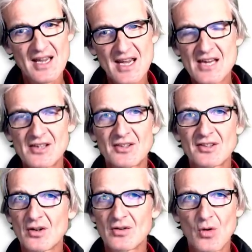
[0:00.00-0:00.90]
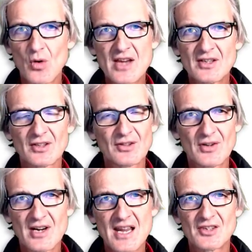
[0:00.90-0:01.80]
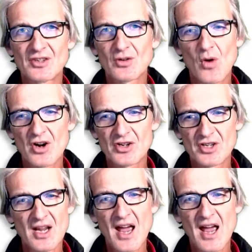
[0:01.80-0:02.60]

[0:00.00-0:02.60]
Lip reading: East's Queen to 3 is squashed,